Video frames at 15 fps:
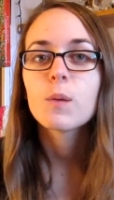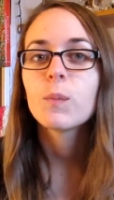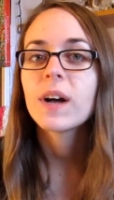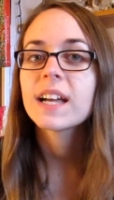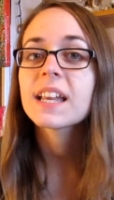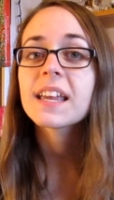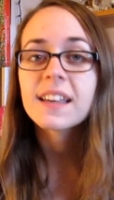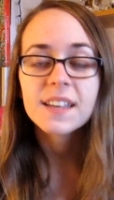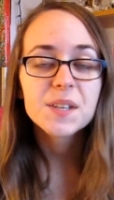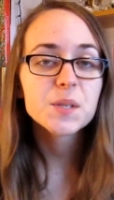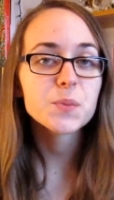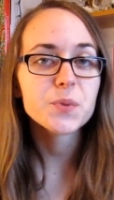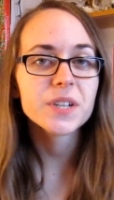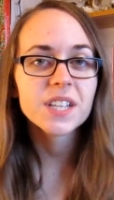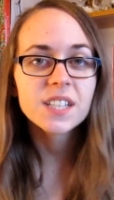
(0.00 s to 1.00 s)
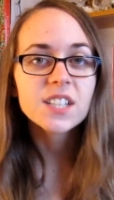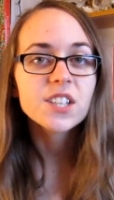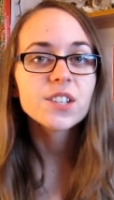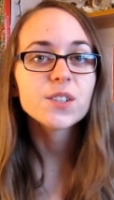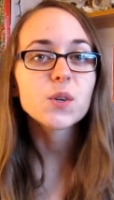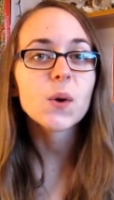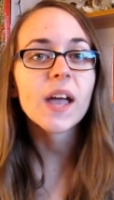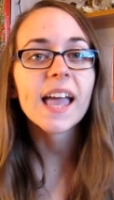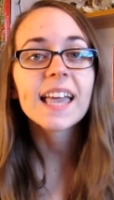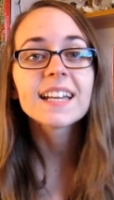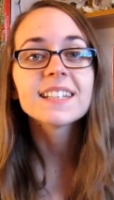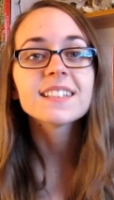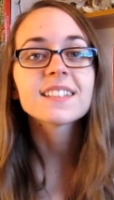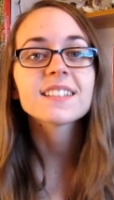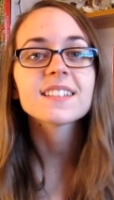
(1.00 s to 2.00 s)
but he is pretty new
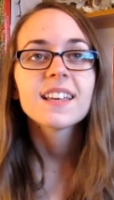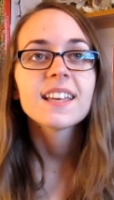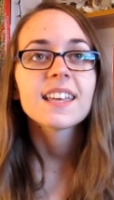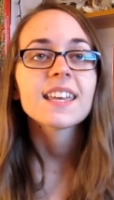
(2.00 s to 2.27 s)
and